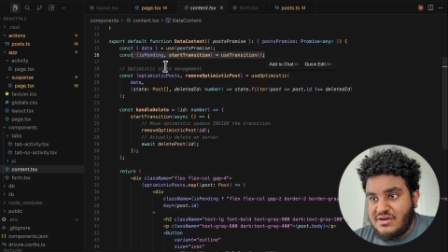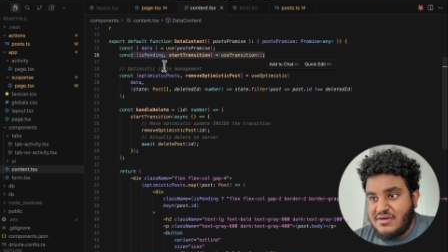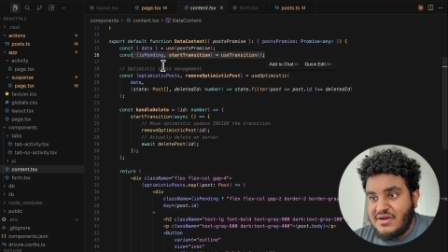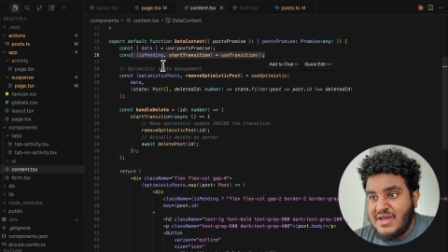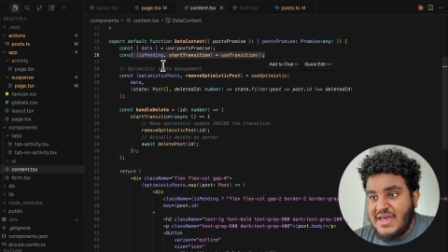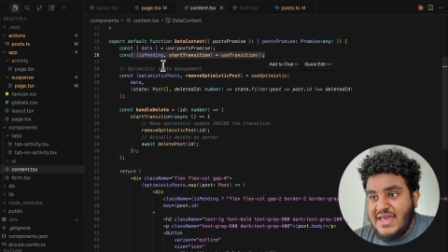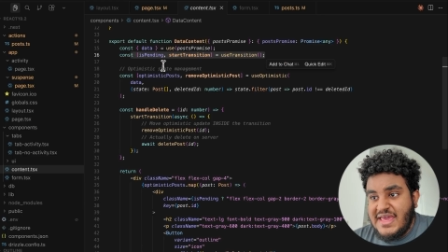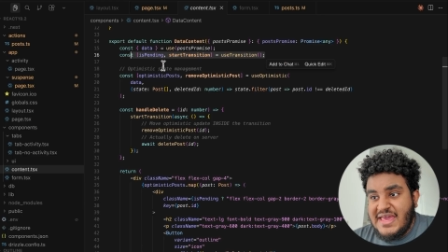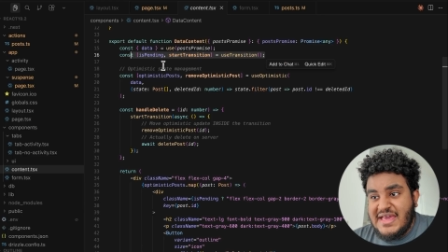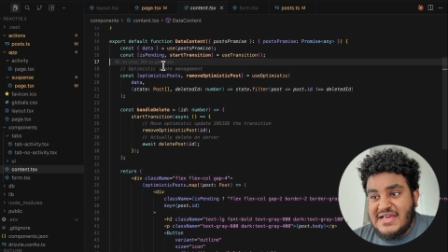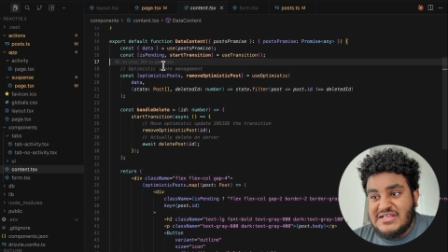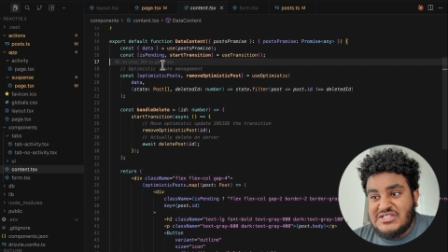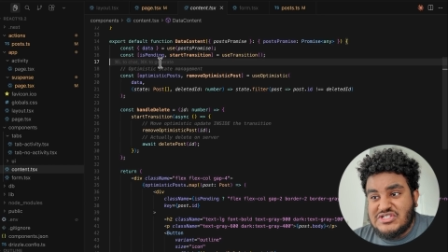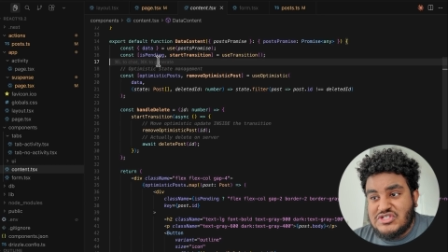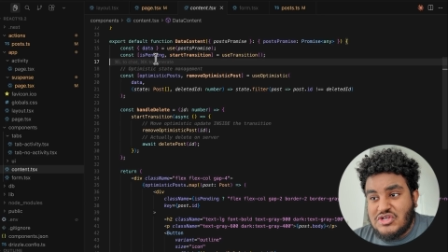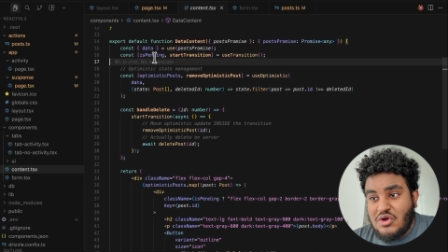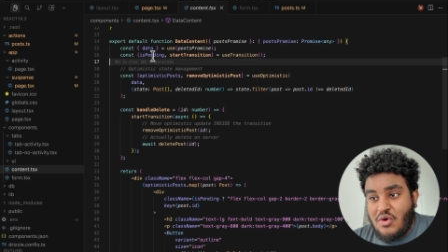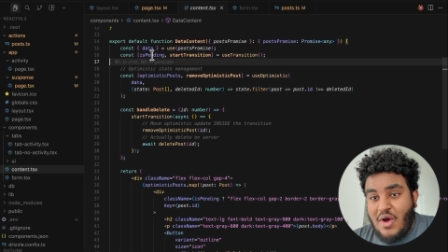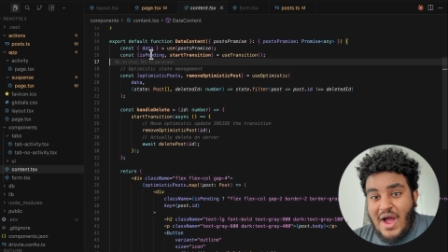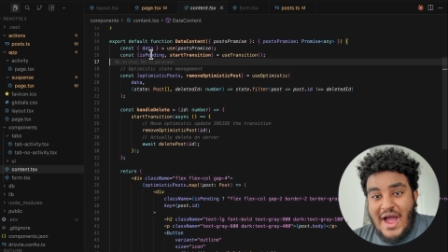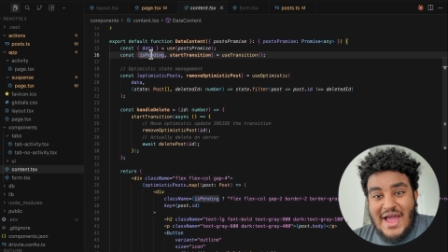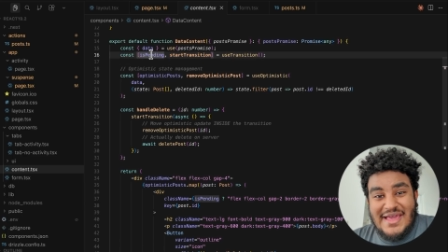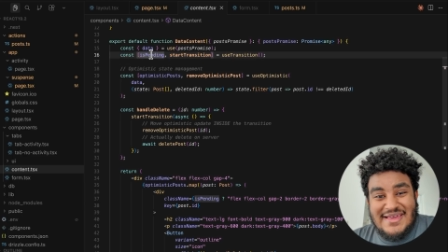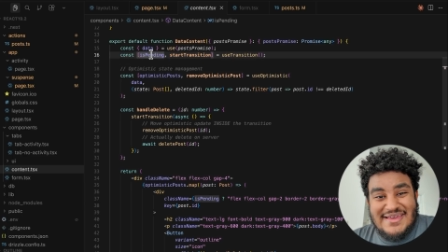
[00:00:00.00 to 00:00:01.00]
here is
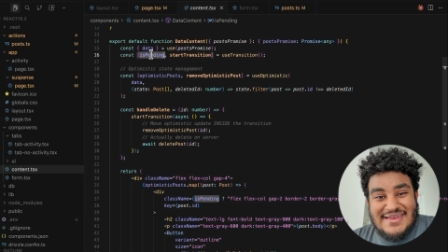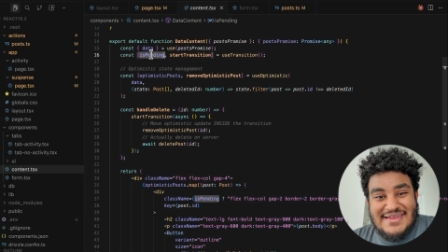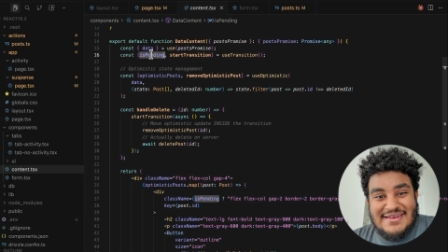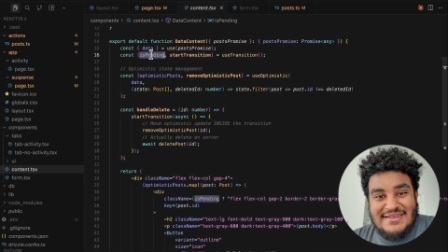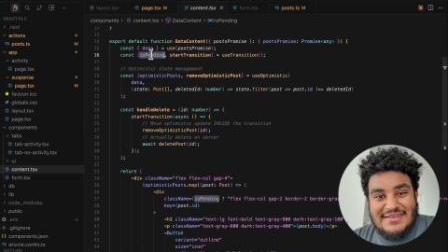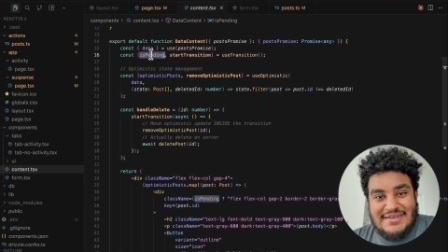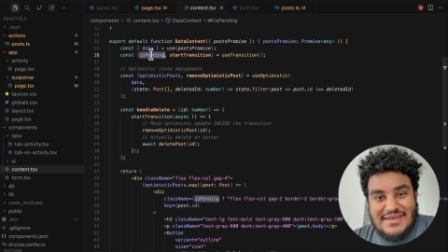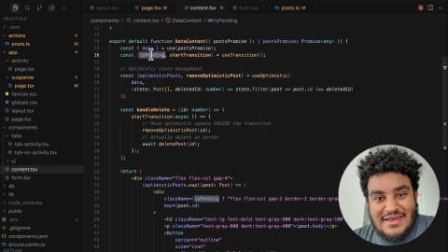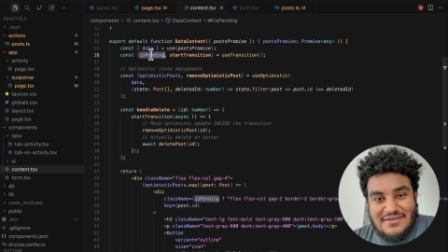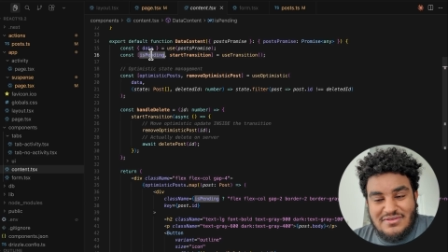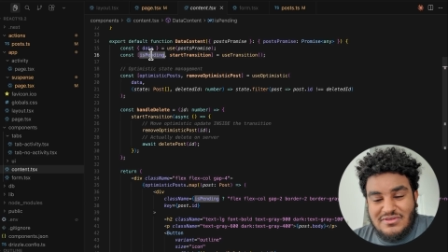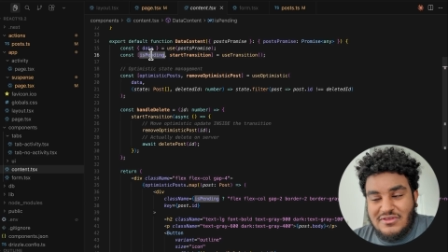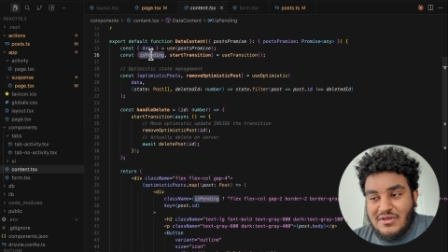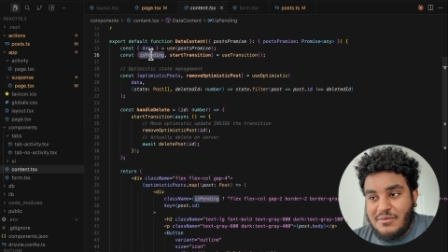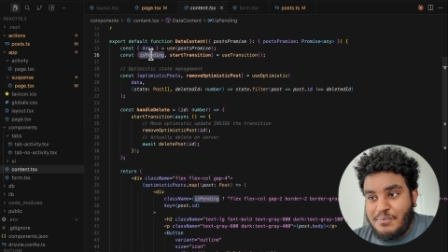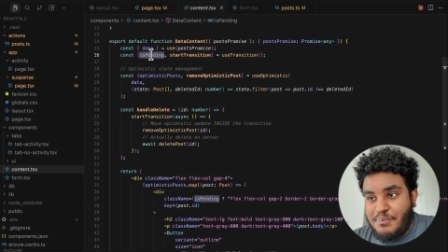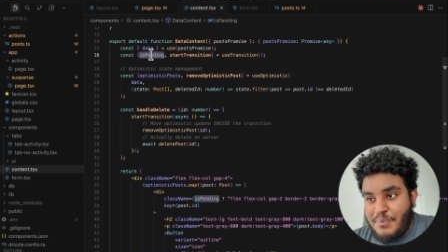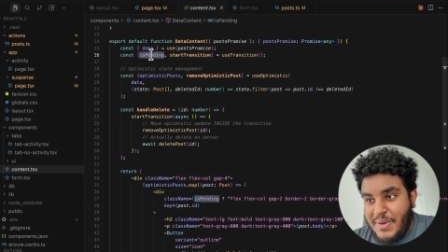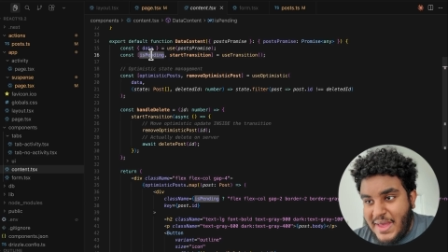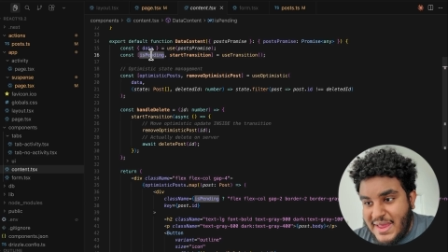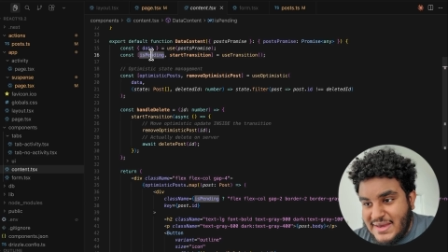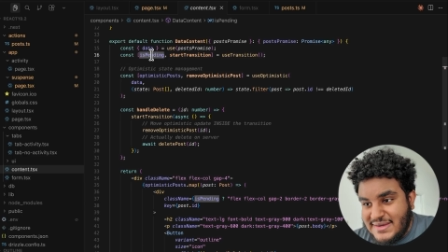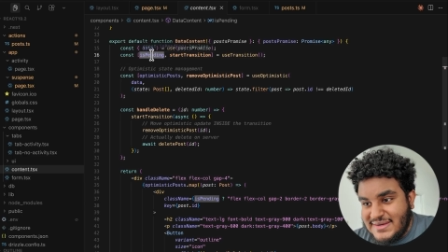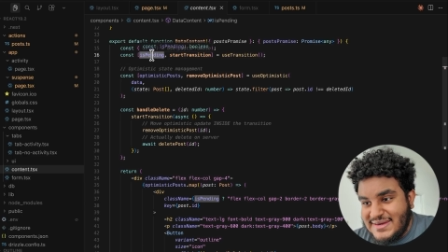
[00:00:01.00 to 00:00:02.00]
so I can get the
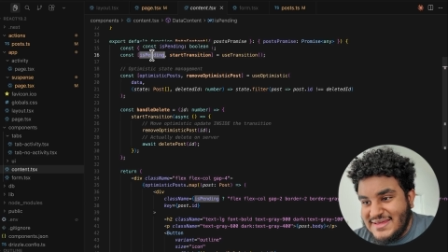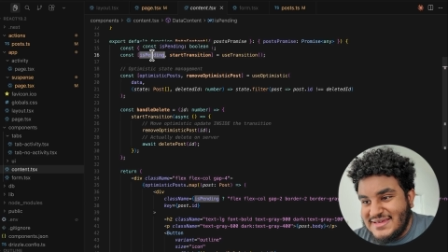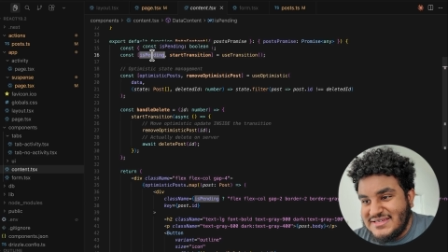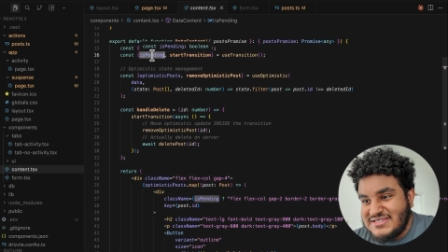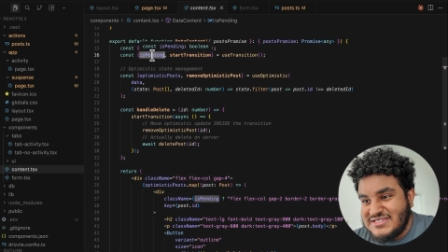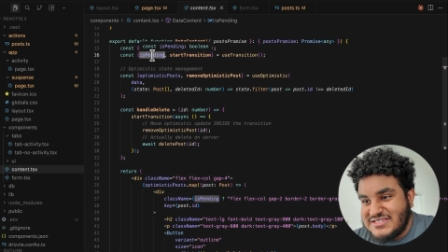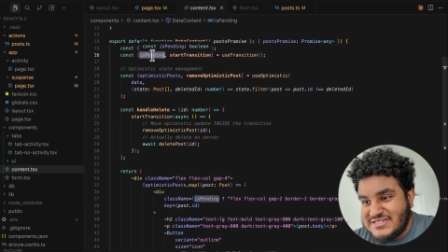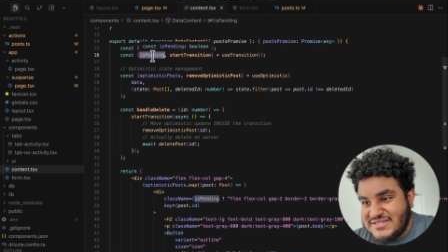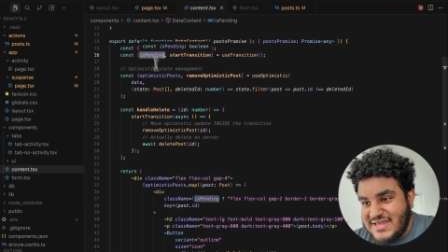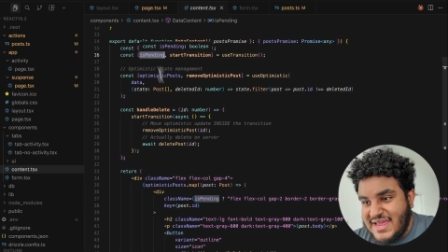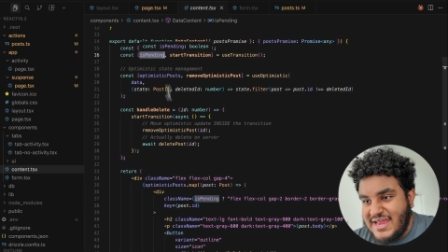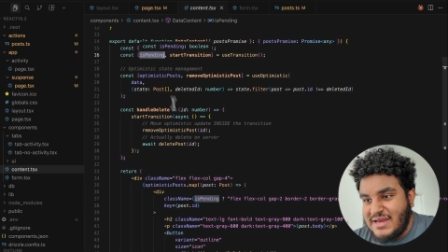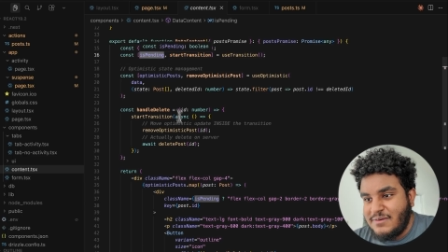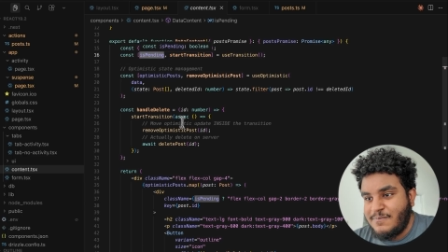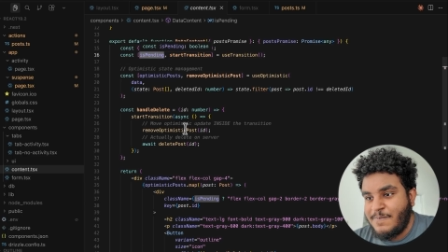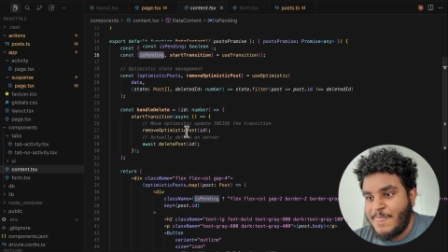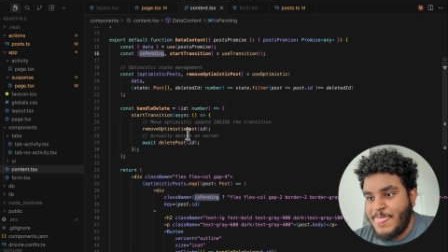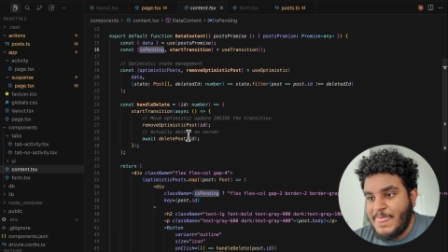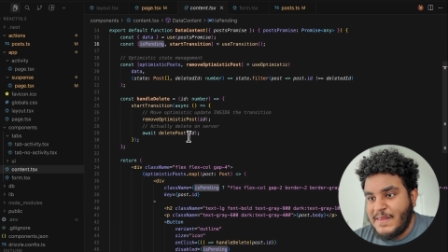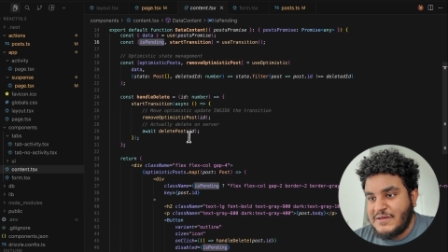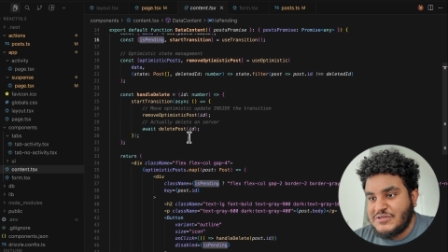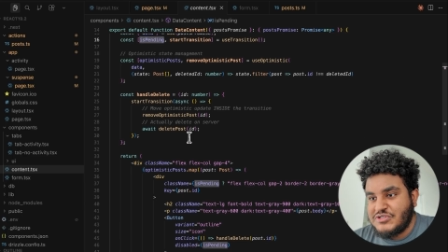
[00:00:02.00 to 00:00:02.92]
pending state.